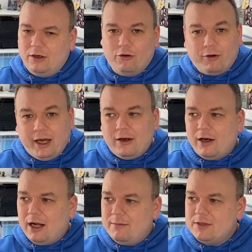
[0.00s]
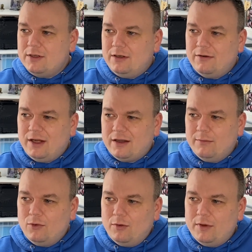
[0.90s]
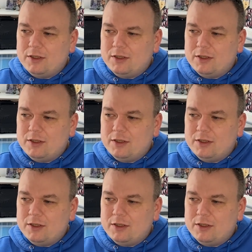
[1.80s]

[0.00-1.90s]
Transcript: great on Amazon at the moment,